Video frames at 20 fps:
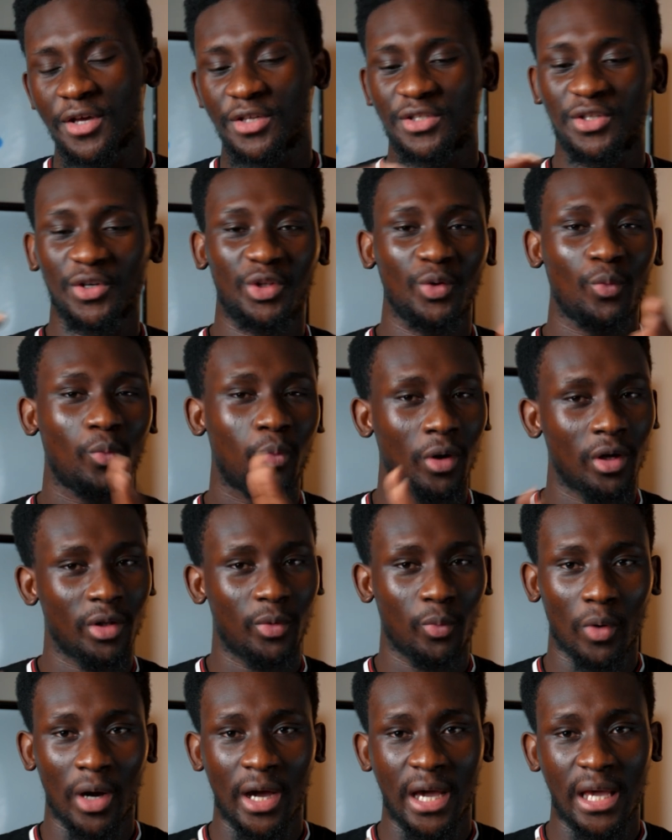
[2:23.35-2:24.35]
So the World
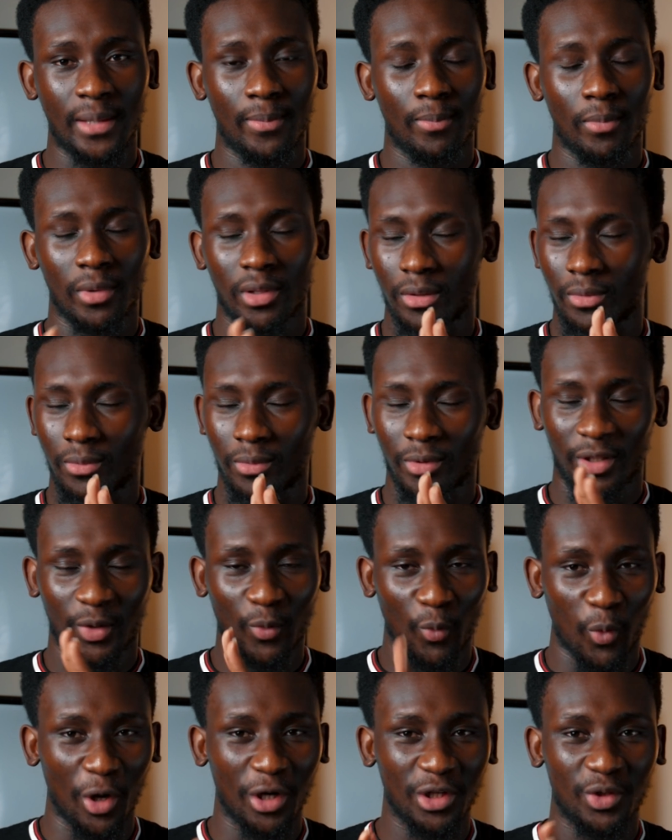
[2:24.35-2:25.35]
Wide
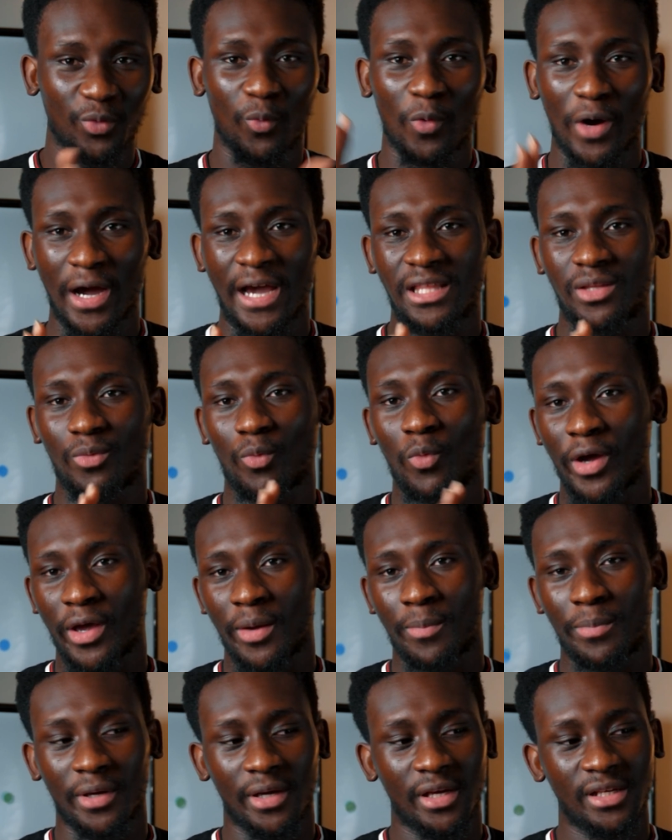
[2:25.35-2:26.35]

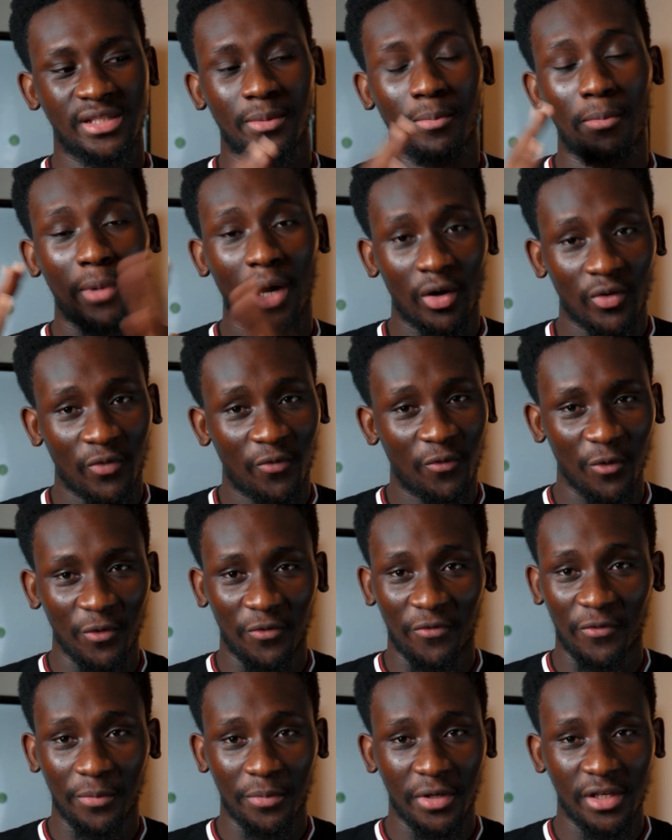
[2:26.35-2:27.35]
Web is a mouthful
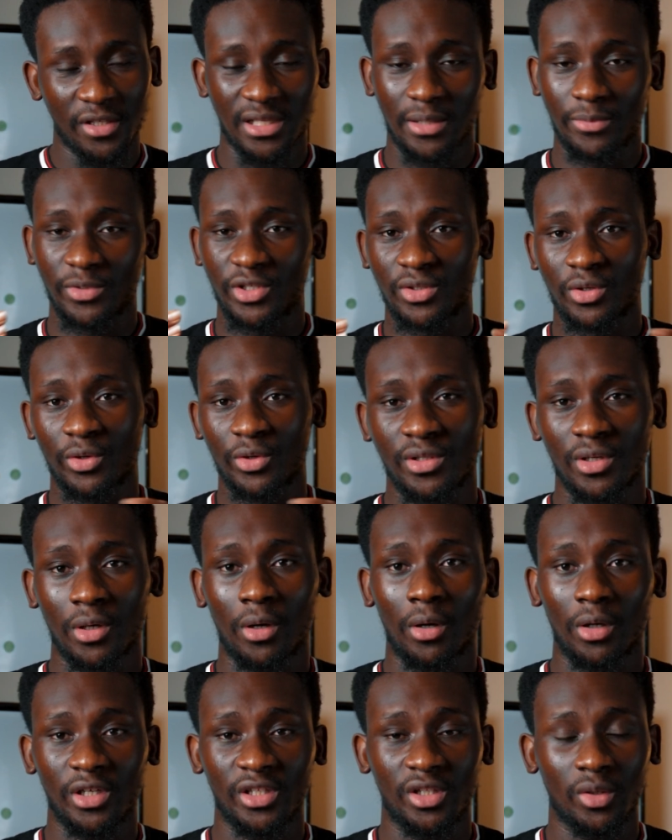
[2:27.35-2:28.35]
for me, so I'm just
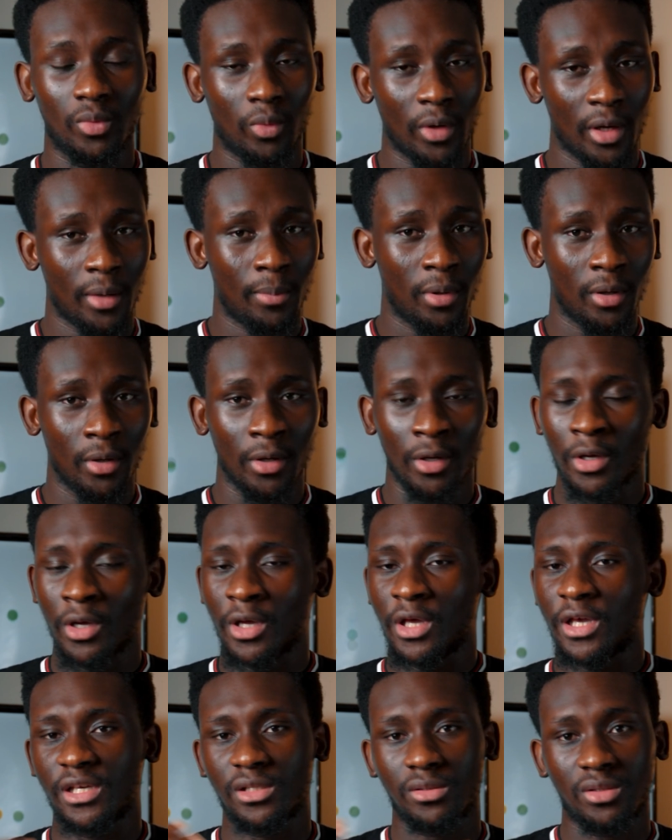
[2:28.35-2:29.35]
call it the web.
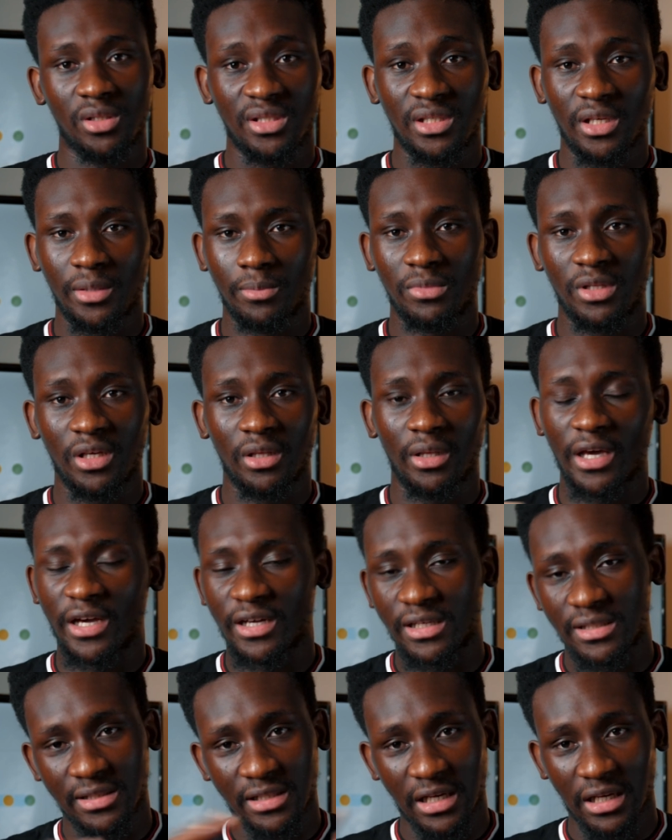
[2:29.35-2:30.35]
It's the same thing,
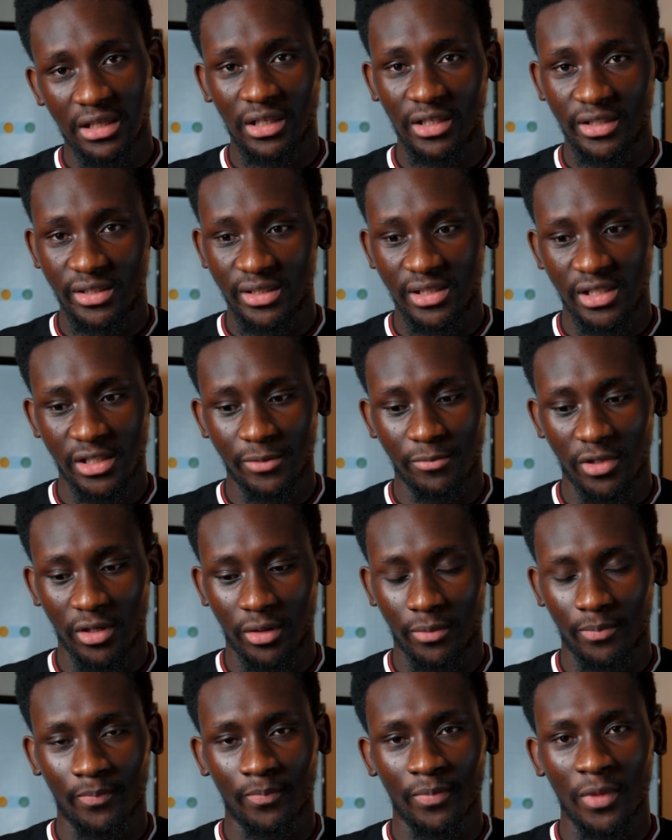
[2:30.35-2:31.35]
exactly the same thing.